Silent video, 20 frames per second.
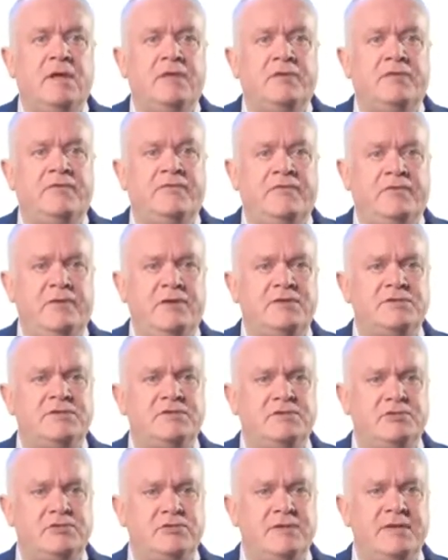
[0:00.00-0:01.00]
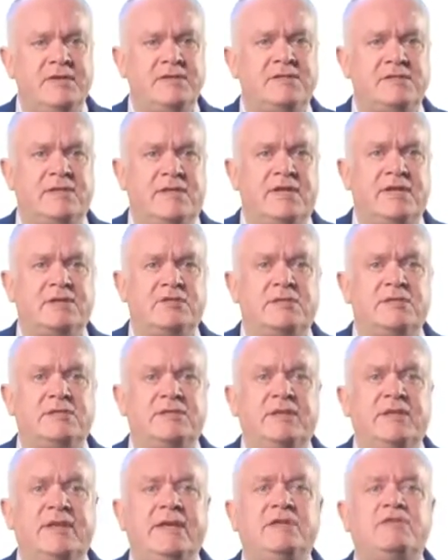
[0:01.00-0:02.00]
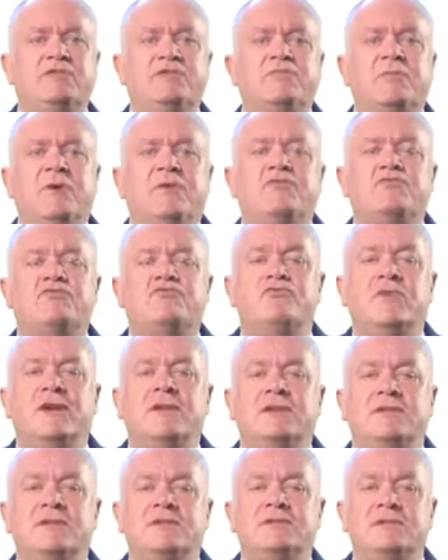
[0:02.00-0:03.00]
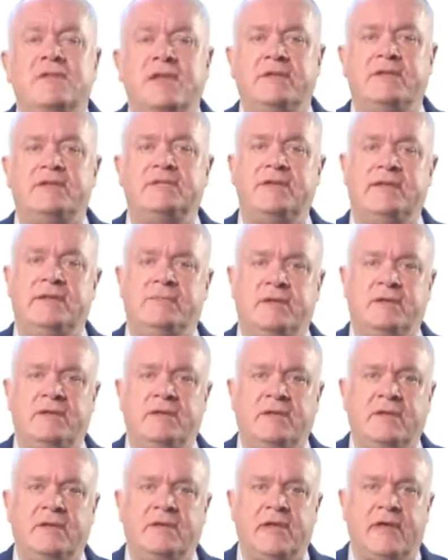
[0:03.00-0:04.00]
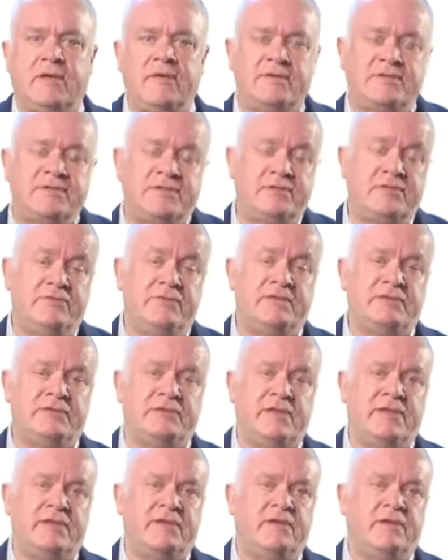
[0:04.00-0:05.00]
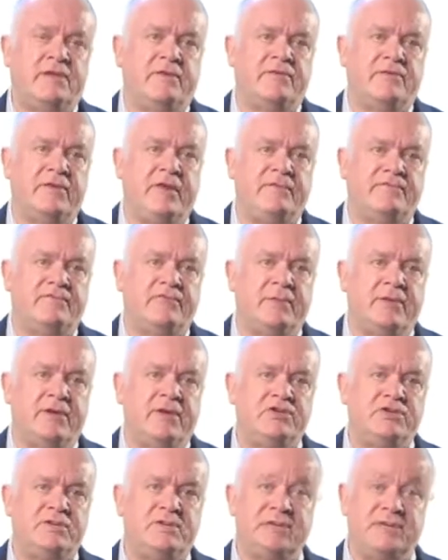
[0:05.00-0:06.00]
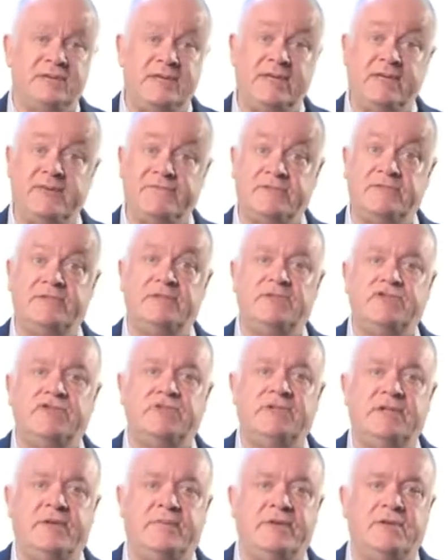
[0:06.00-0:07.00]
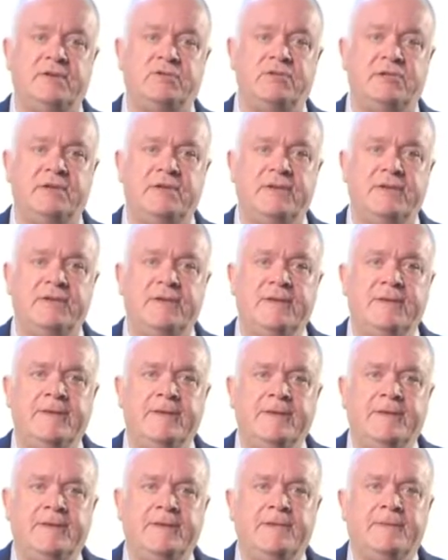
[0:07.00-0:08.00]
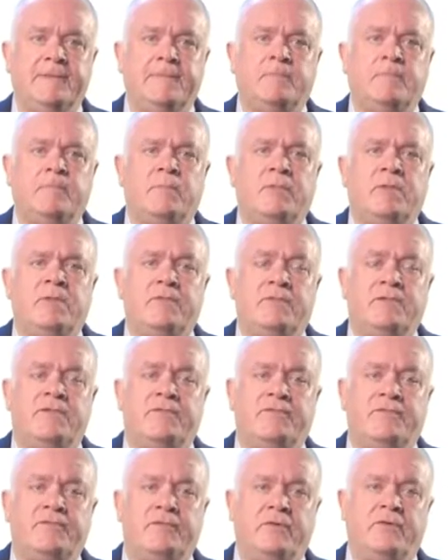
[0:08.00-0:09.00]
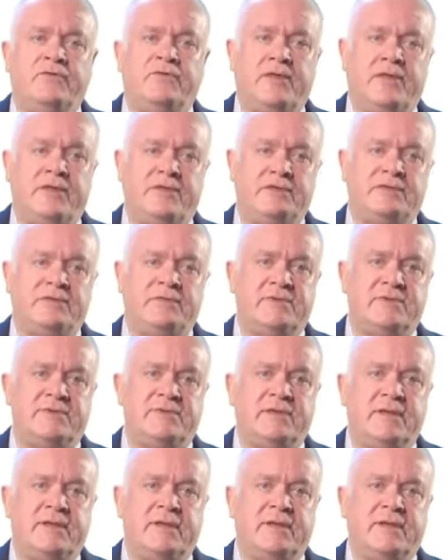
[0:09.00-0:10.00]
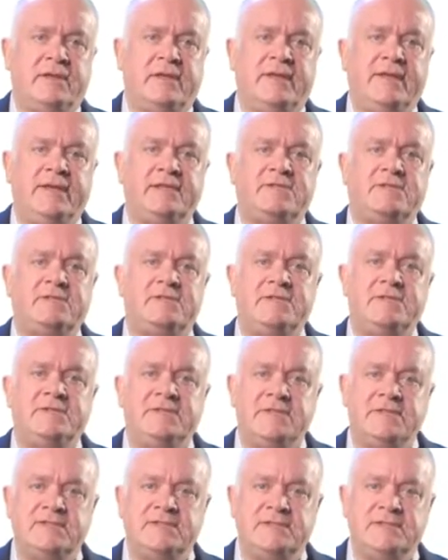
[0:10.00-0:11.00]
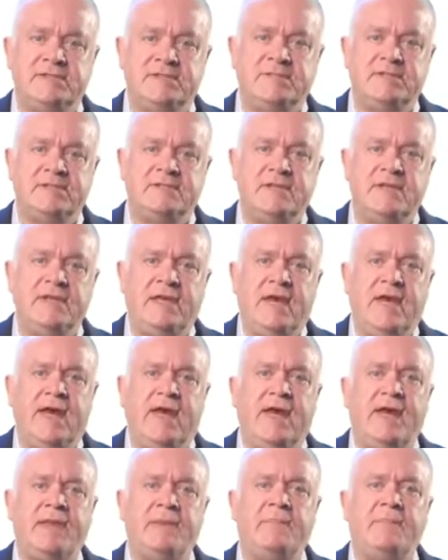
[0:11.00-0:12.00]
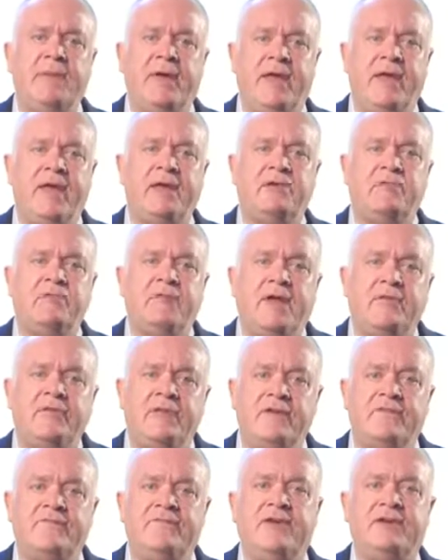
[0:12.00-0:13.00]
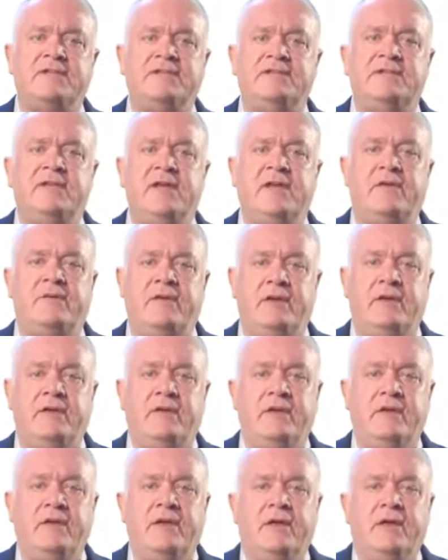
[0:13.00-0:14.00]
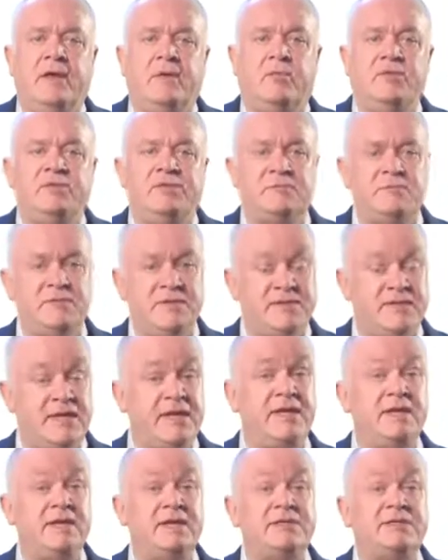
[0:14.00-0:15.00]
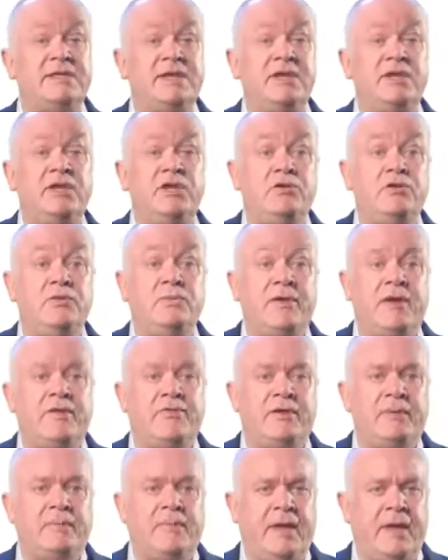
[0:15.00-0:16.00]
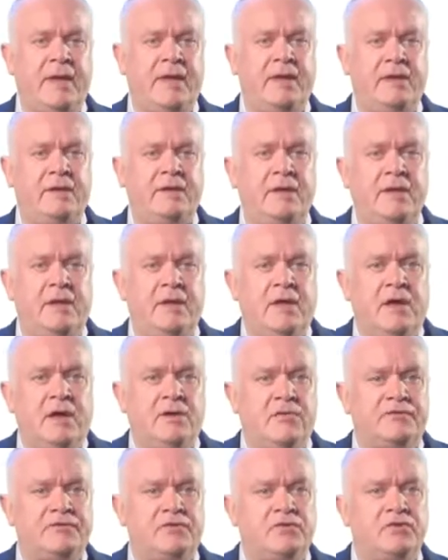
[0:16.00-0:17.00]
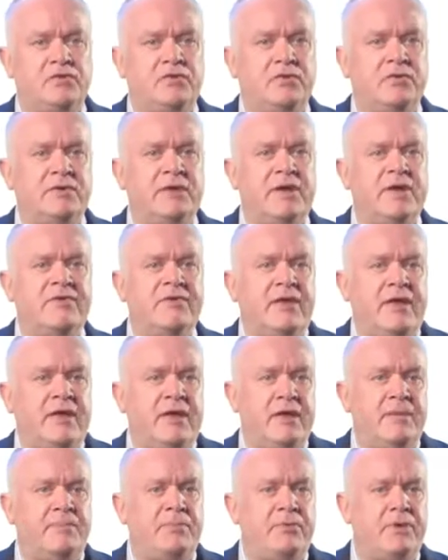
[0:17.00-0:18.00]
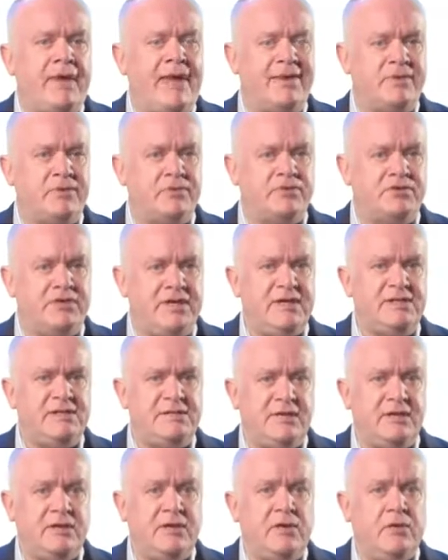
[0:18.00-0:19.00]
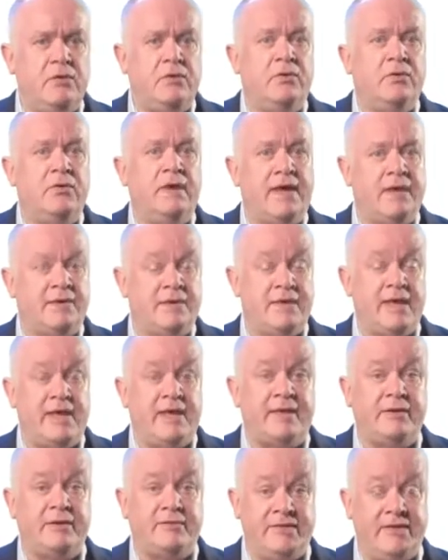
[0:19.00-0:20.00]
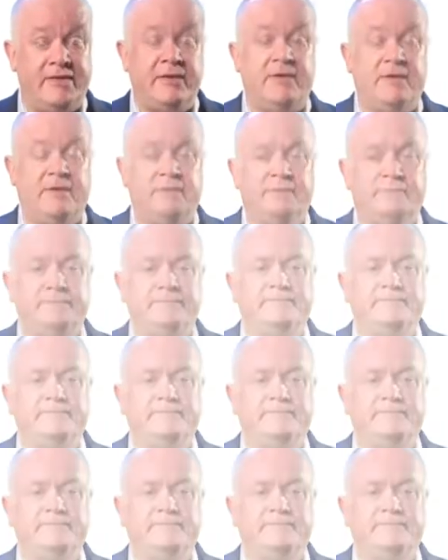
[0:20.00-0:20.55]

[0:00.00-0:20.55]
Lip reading: The first three stages lead to both redness and edema, characteristic of the inflammation seen after tissue damage. The fourth characteristic leads to sensitivity and pain around the affected area, which is particularly seen in neuropathic pain and often called either hypoanalgesia or allodynia.